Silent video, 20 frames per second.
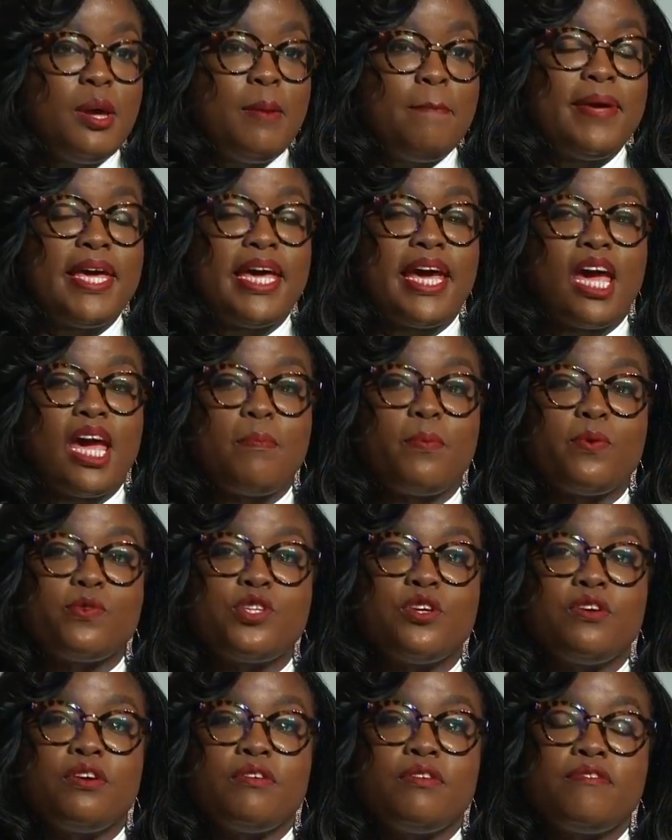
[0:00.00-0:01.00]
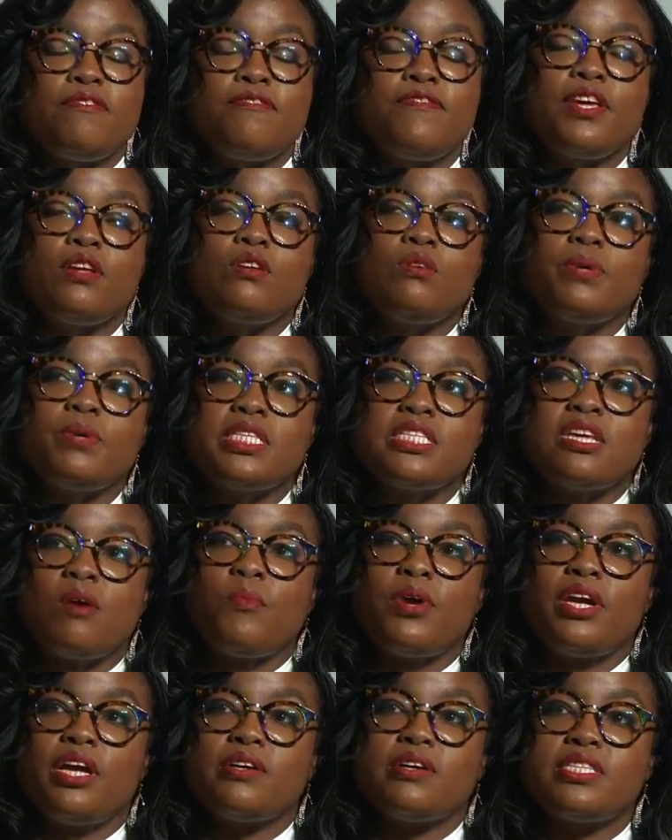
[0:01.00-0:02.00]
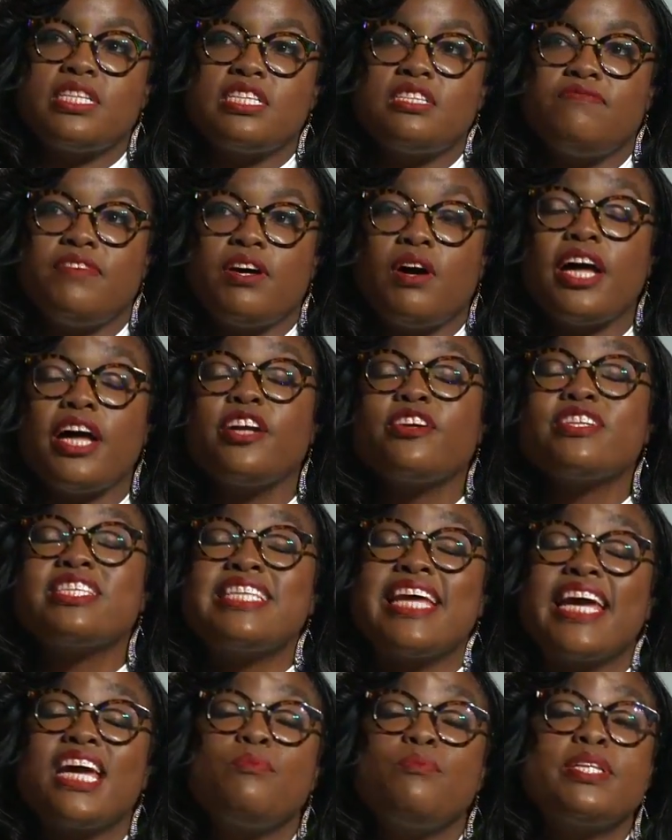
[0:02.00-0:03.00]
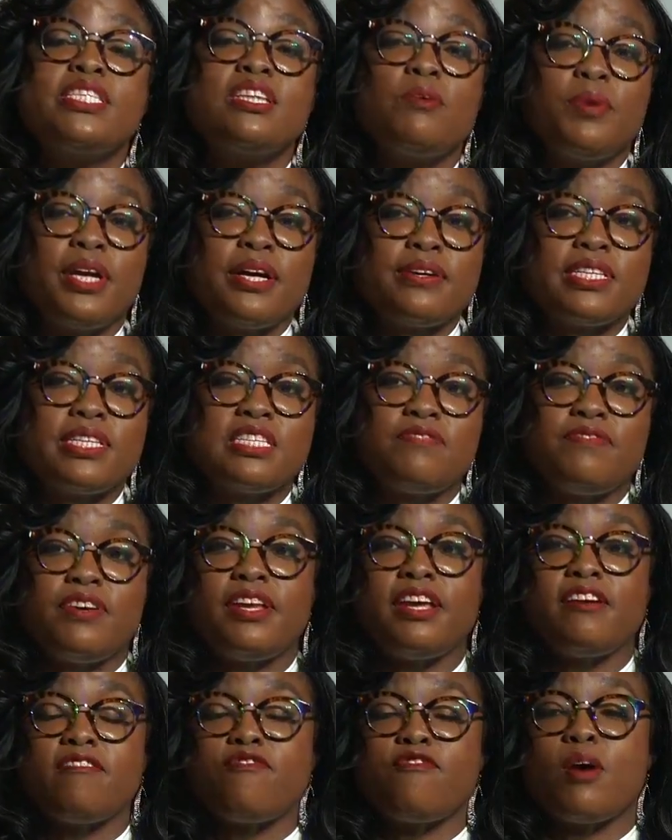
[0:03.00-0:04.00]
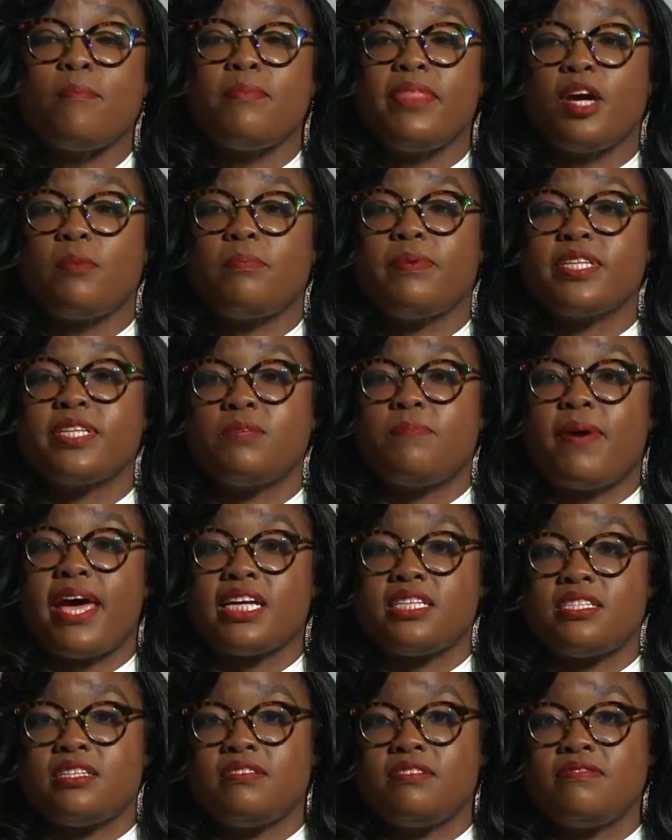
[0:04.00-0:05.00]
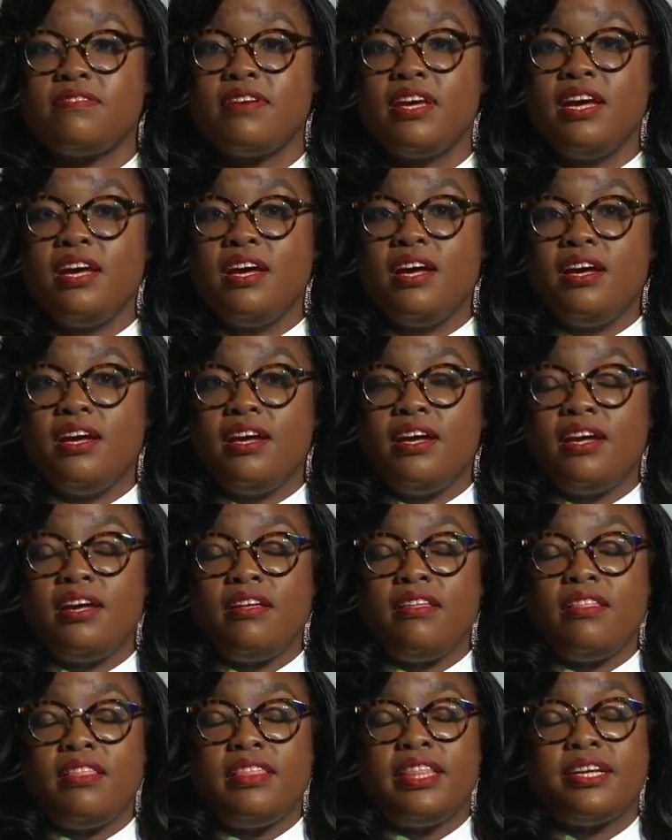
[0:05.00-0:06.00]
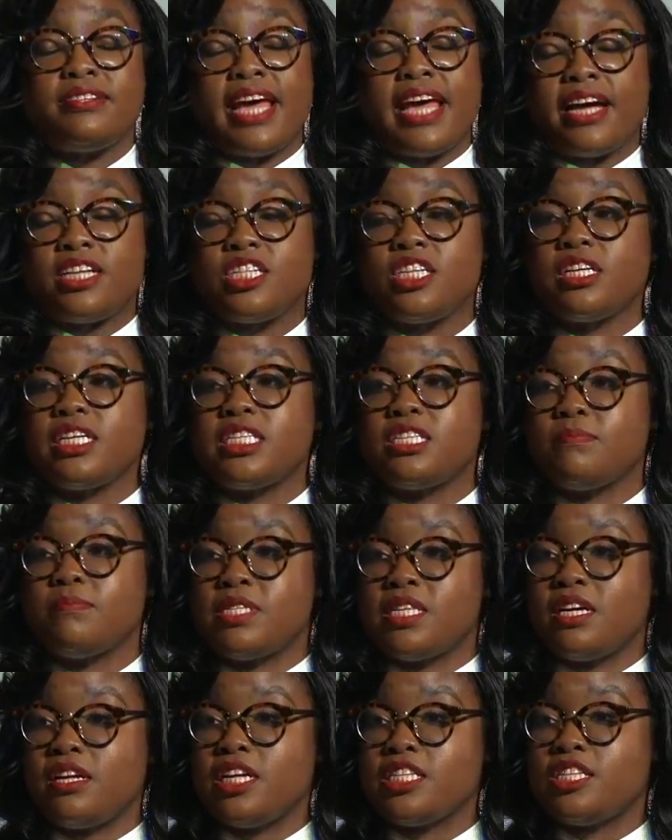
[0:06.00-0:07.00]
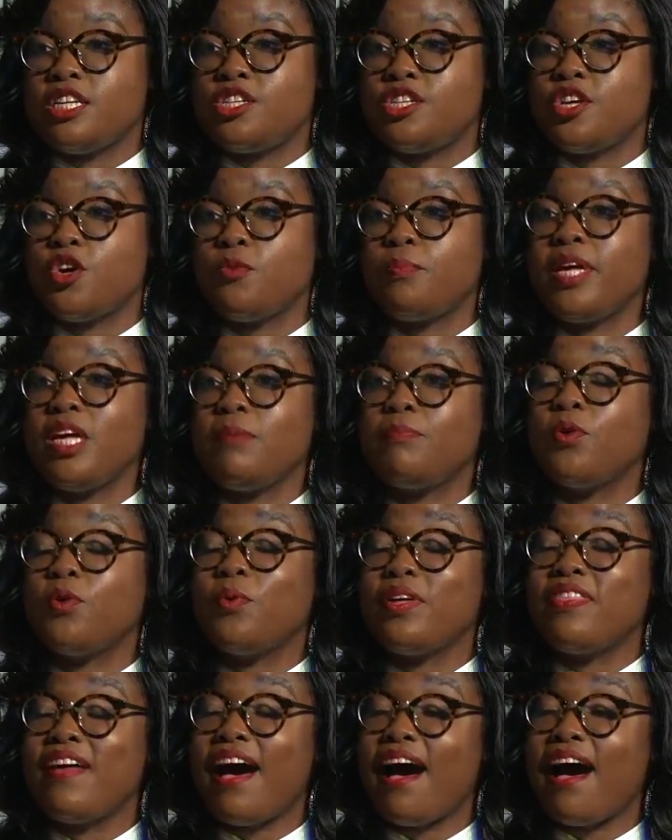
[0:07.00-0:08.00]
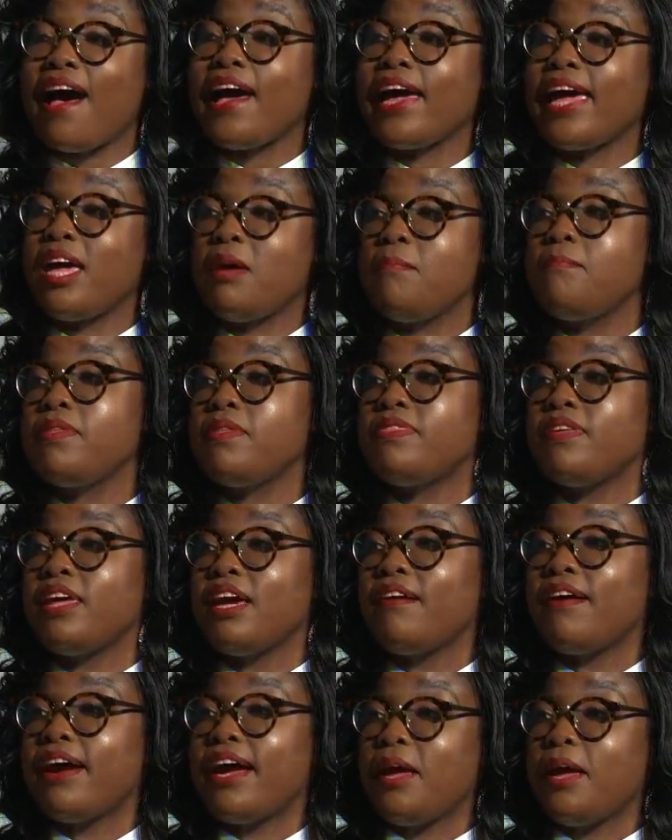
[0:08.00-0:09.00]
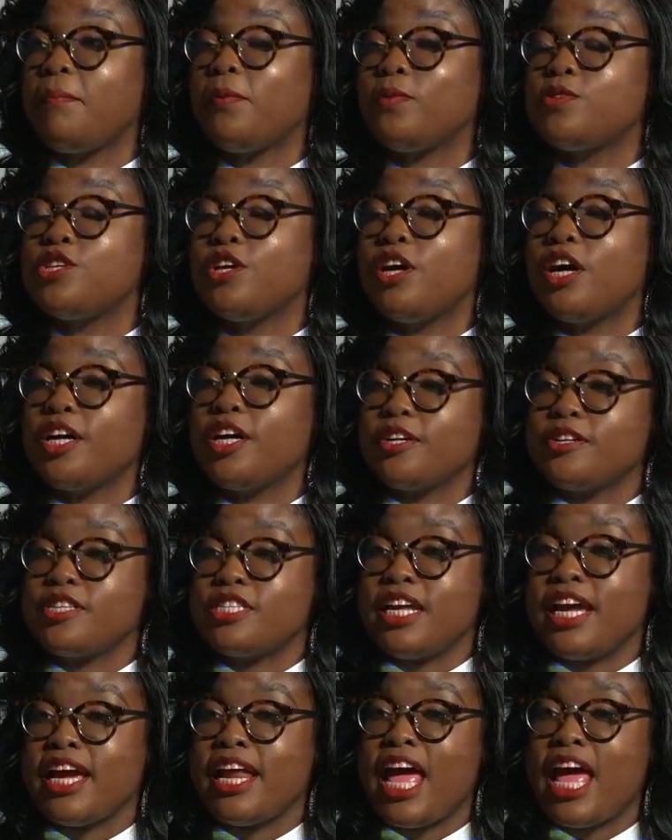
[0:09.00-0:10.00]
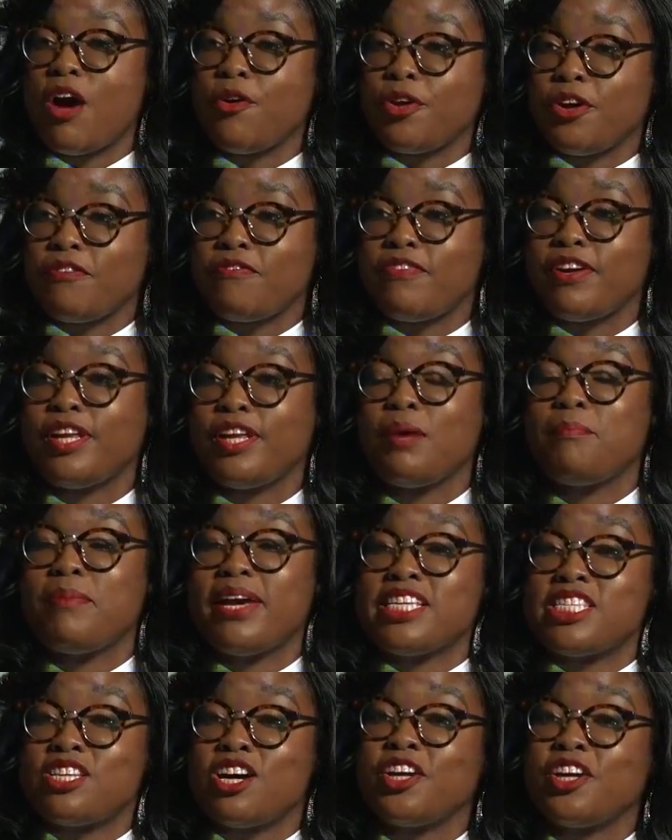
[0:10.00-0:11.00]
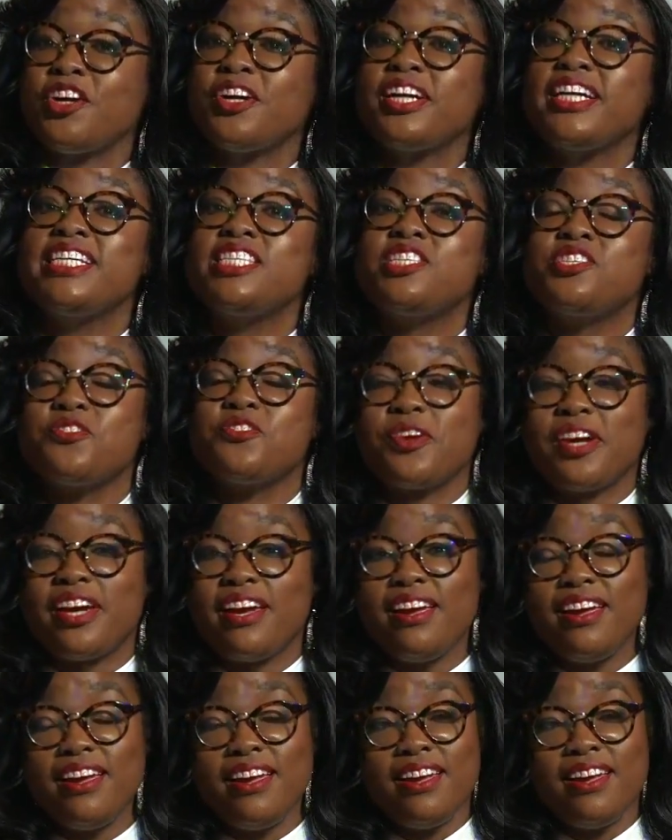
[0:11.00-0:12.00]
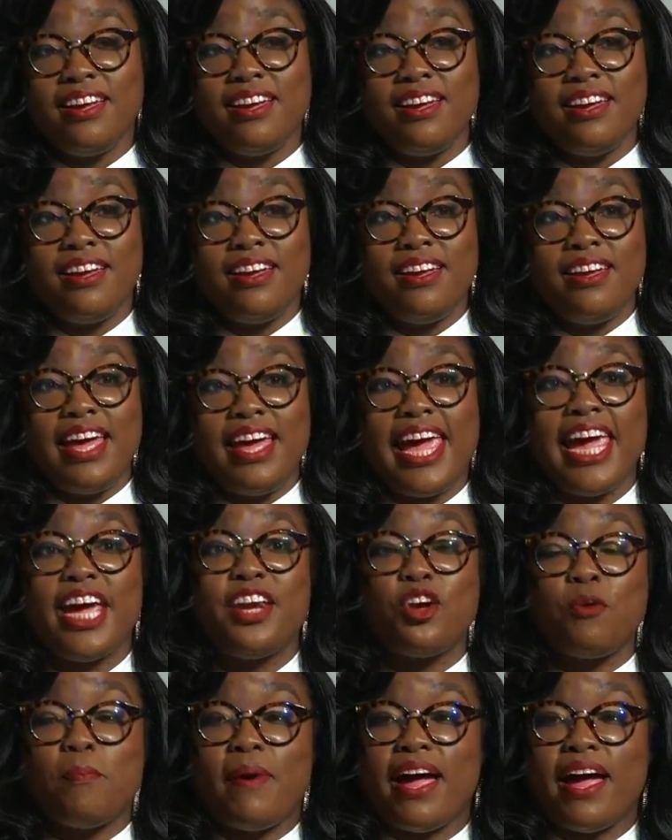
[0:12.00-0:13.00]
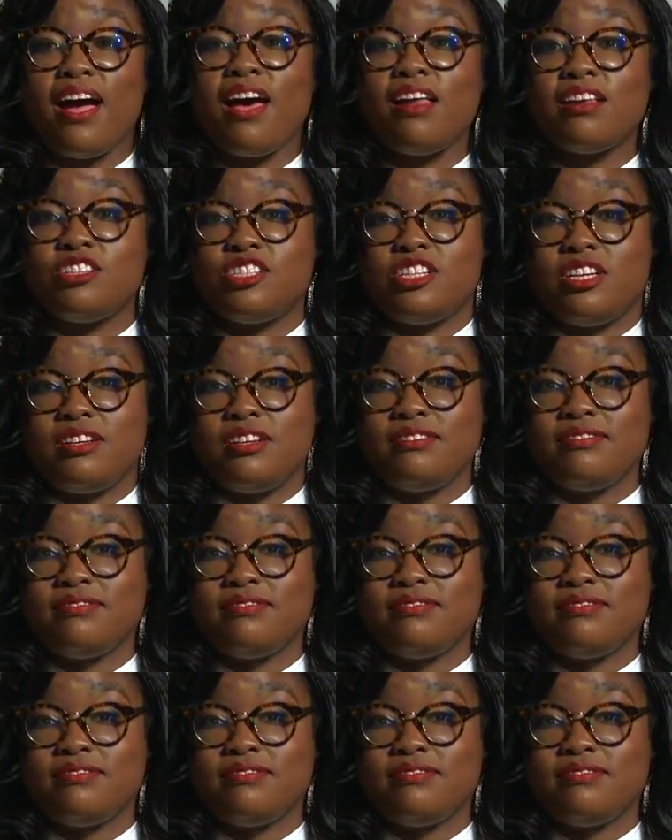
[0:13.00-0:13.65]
Being able to feel what someone else is, understand what someone else is feeling from their perspective. There's actually some studies that show people with high empathy are able to understand how you're feeling based on your history and your biology.